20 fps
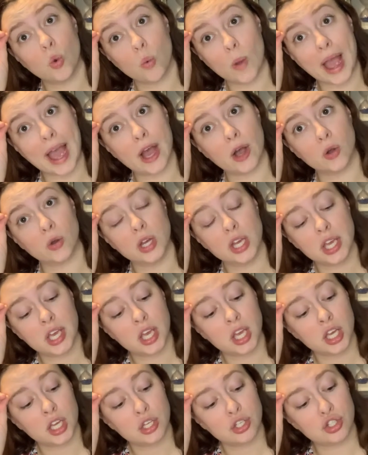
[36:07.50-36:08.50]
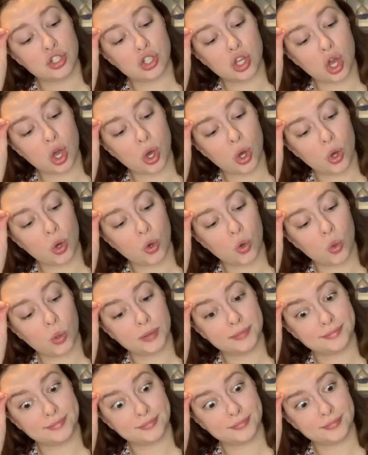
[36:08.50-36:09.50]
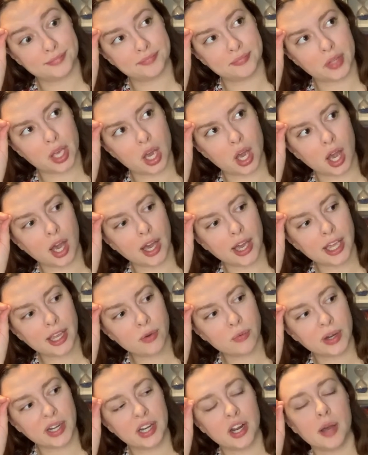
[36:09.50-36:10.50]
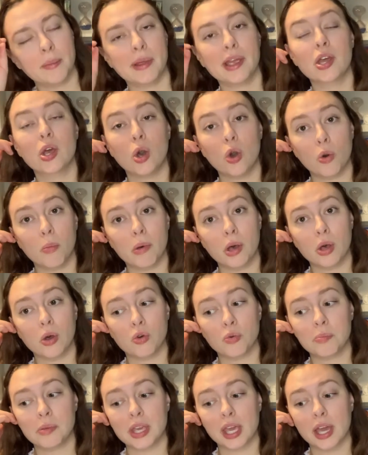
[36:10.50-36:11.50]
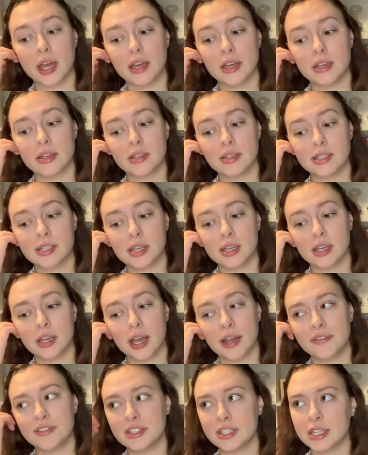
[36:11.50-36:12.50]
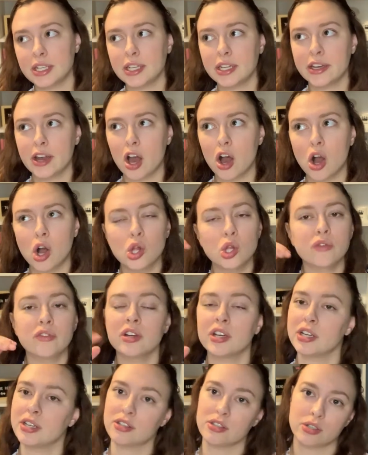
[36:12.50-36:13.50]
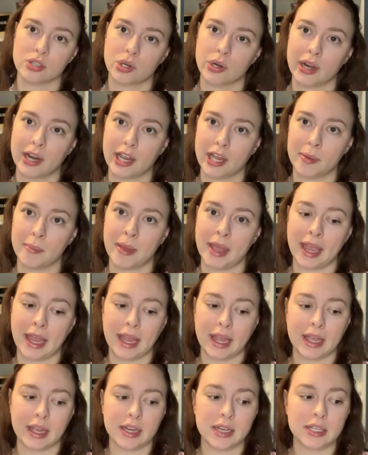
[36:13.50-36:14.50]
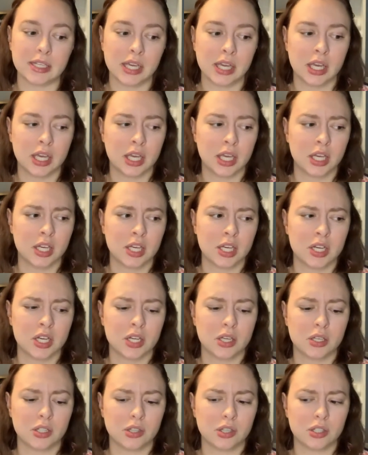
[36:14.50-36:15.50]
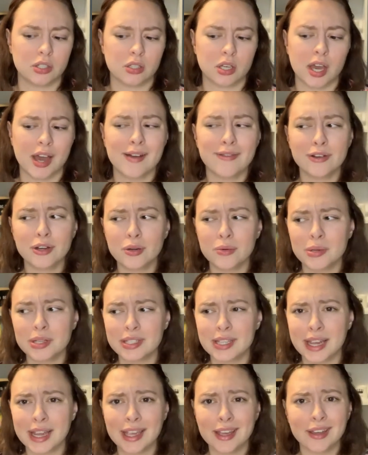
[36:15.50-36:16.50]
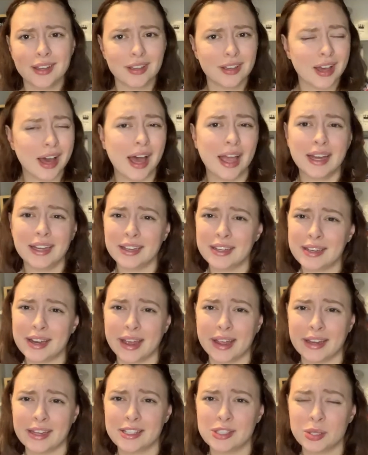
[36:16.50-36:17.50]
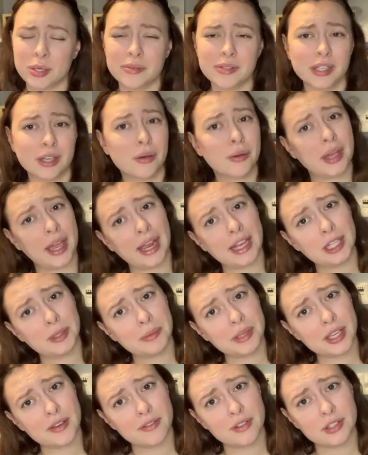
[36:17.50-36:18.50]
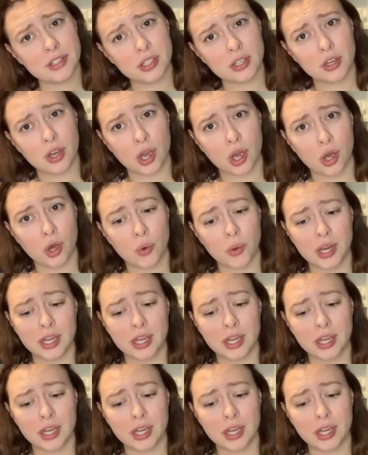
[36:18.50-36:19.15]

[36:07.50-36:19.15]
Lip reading: Wow. So I read it on my Kobo because I've seen it all over Instagram and the cover was like kind of nice. So I was like, okay, let me give this a go.